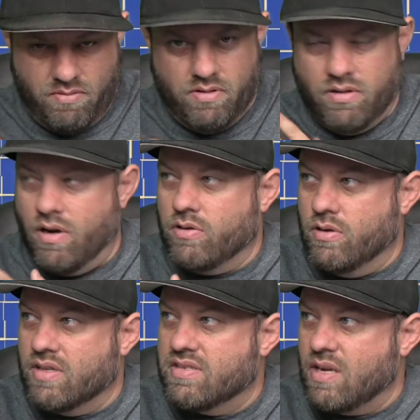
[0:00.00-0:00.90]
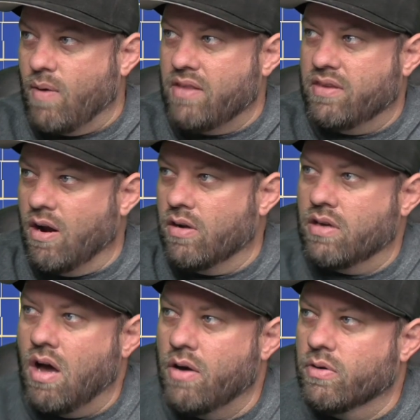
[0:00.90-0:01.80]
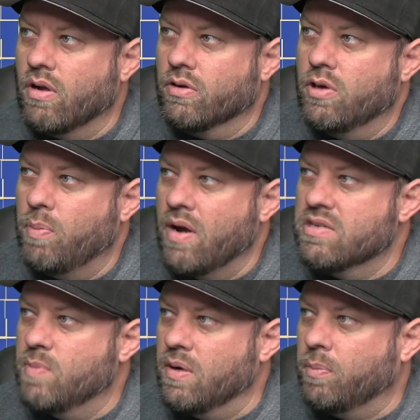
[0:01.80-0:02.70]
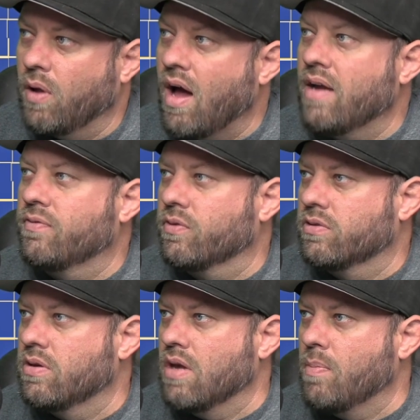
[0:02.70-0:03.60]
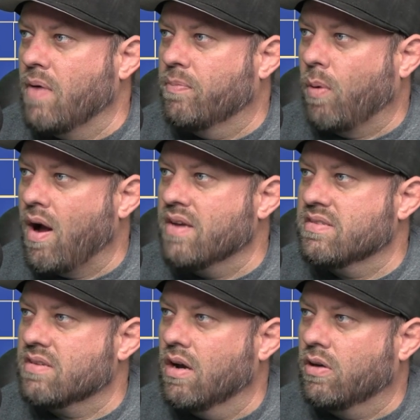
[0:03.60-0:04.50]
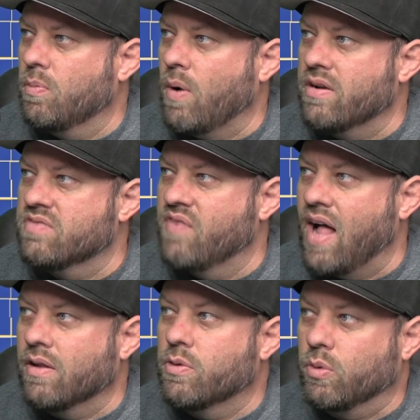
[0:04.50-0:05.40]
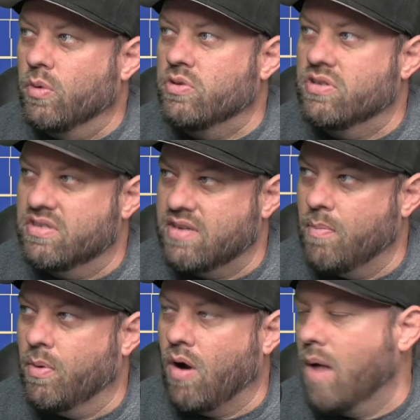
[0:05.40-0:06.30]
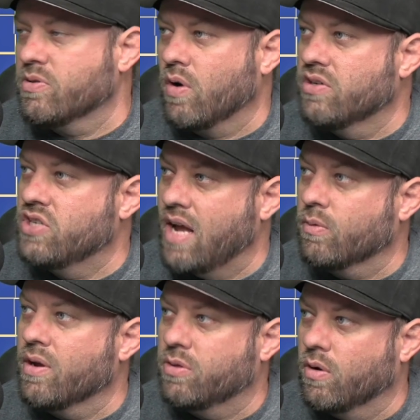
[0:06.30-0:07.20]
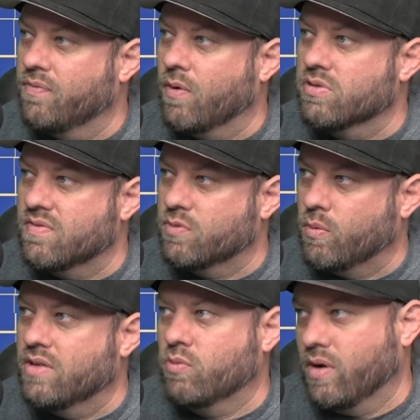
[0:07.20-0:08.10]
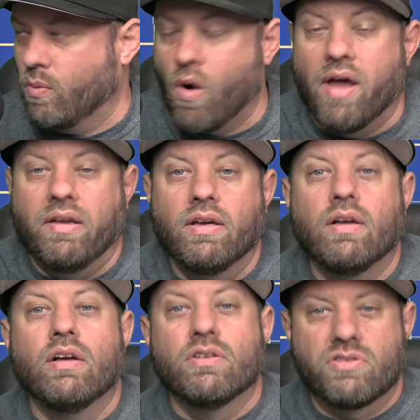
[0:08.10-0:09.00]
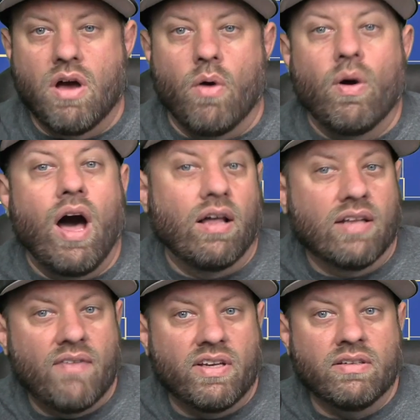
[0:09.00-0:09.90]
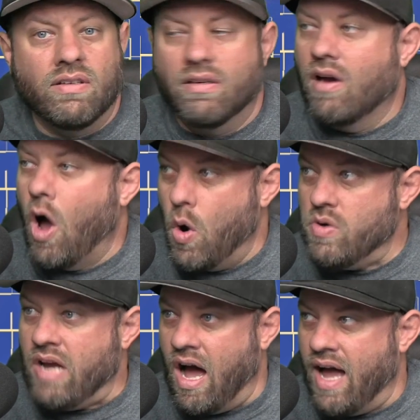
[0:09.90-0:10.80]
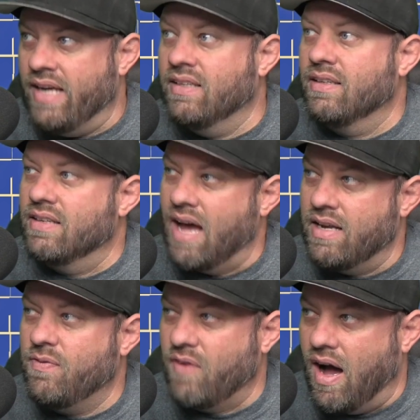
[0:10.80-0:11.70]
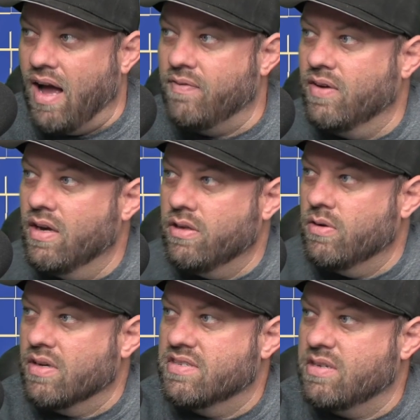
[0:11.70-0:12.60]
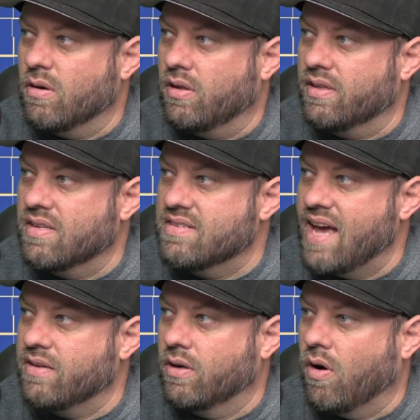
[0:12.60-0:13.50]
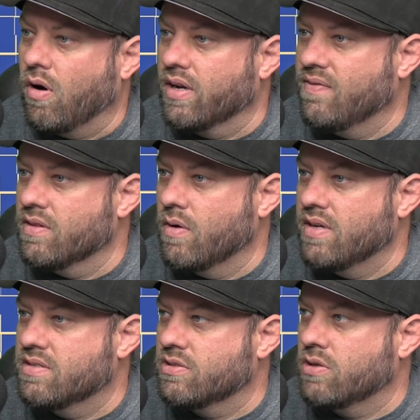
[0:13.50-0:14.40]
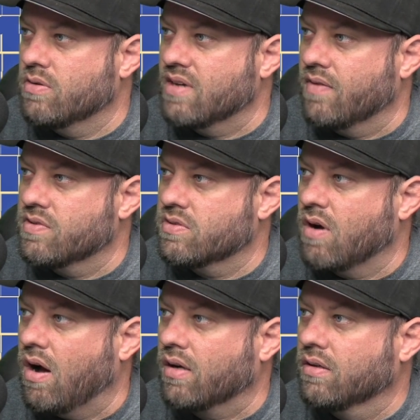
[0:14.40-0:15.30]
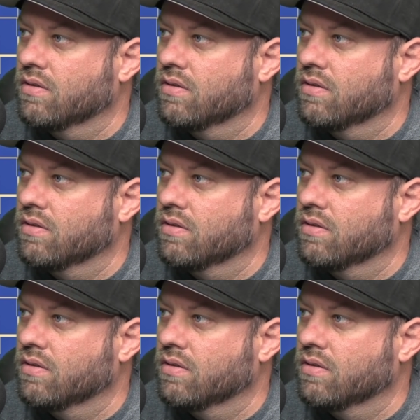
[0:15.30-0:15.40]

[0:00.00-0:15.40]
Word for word: you know, you can see right there, $100 coupon has been applied to the above price. Uh, coupon is valid through December, I'm sorry, January 31st of 2021. So 1109.95, you can still click this add to cart even though he shows out of stock.